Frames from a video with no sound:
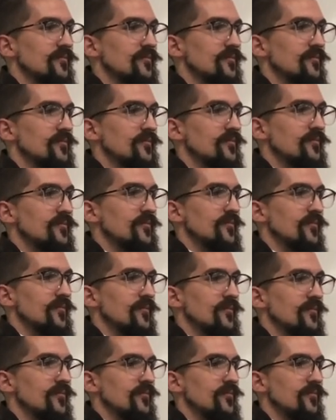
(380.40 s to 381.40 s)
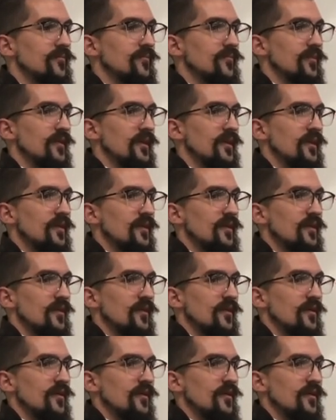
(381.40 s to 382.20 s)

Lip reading: No one is speaking in this clip.